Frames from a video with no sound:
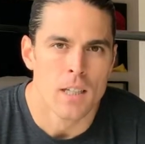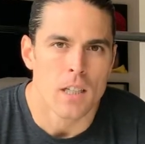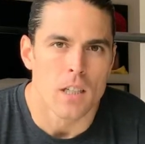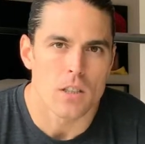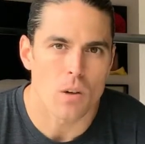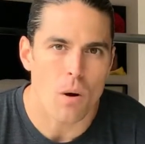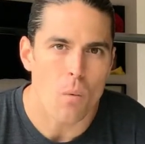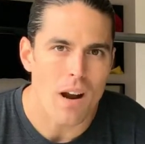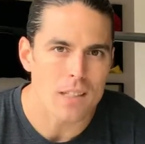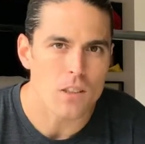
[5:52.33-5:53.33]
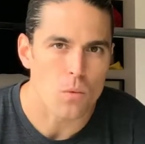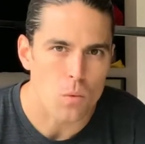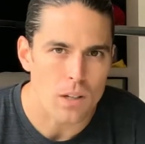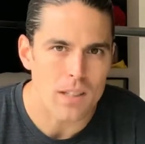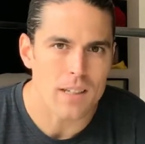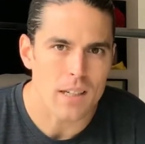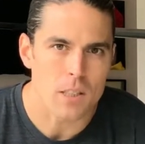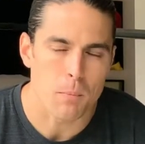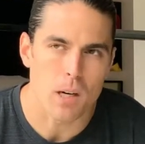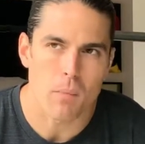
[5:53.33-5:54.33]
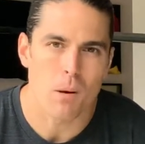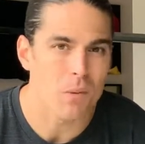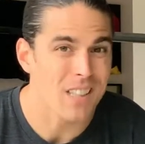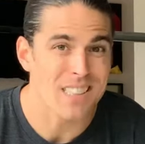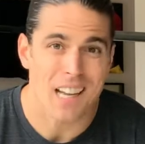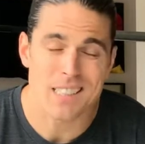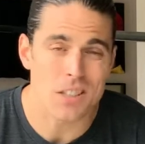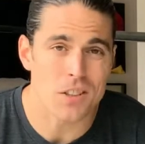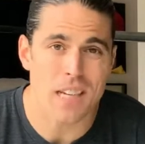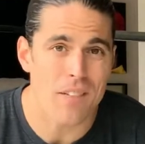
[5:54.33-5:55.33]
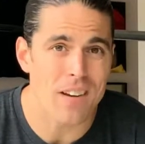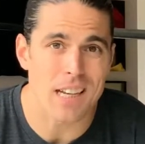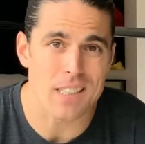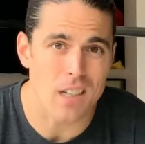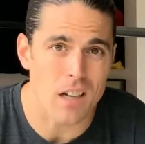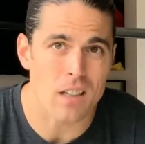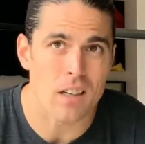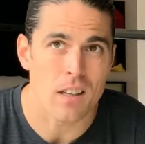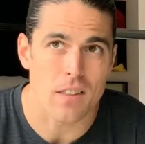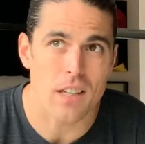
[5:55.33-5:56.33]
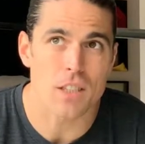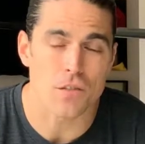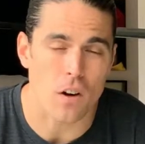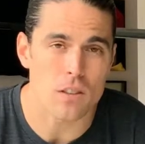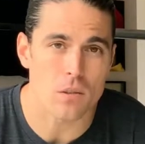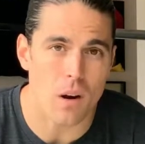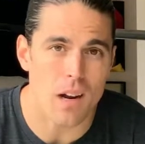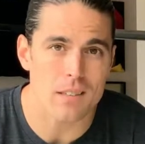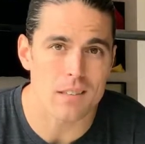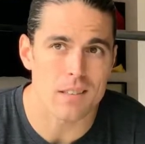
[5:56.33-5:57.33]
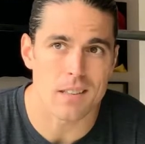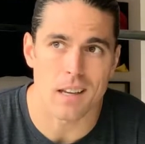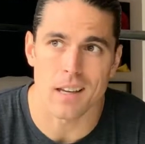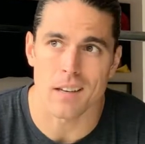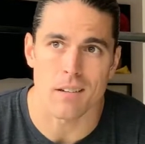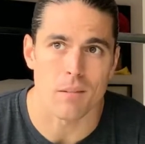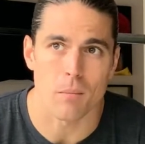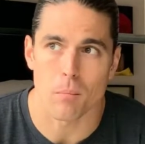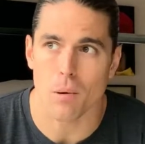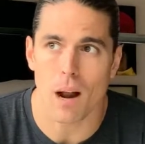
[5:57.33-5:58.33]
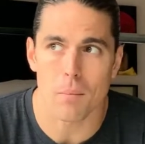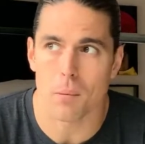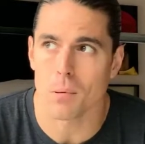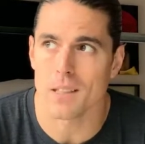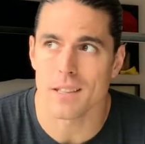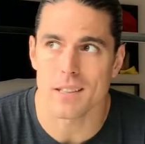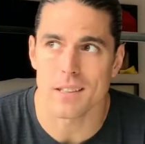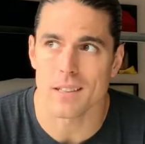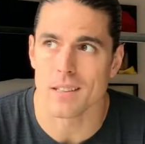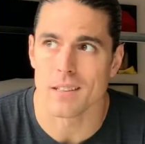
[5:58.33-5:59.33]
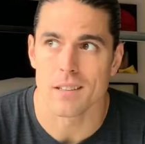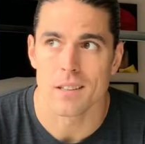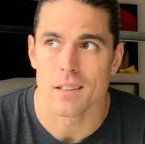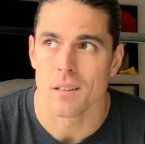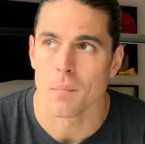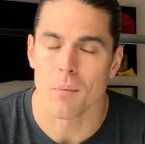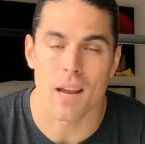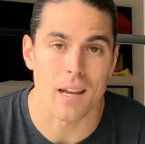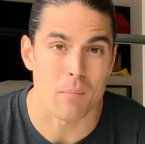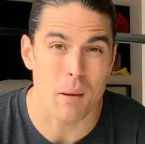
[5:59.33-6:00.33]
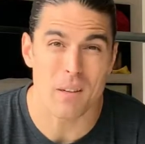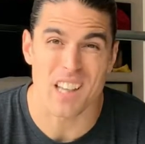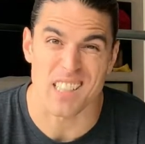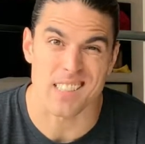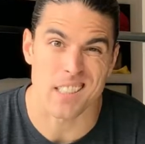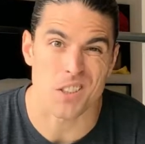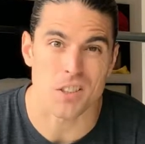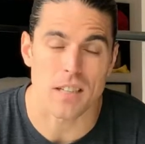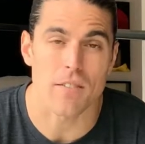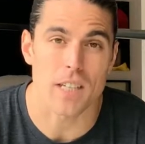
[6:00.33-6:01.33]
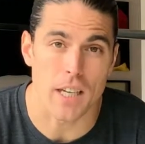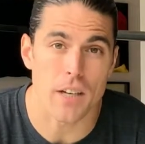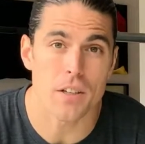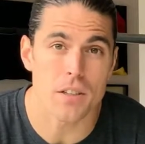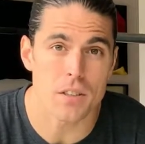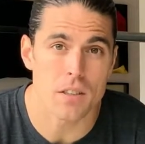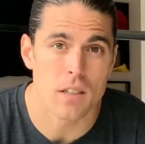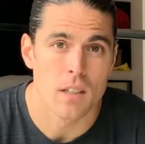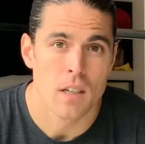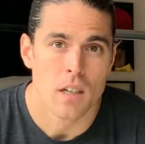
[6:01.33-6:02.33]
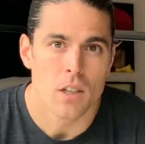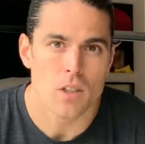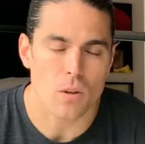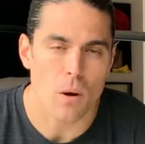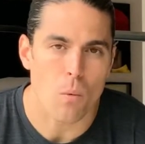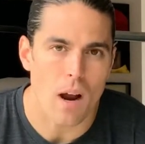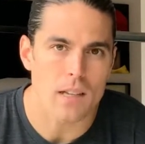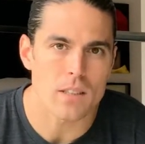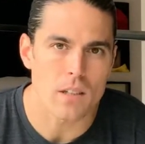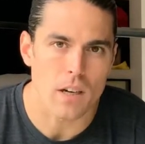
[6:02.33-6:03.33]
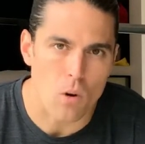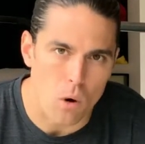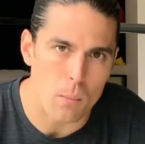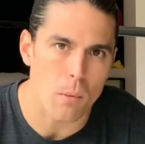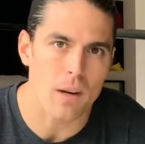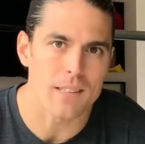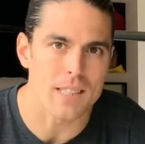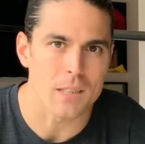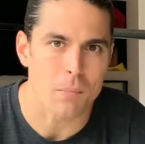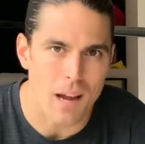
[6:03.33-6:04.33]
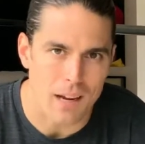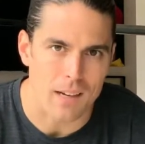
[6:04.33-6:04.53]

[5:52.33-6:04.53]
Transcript: So I wanted to really experiment with these. I seriously have not done these front squats in probably, man, maybe like 6 or 7 years. So I wanted to incorporate these back in.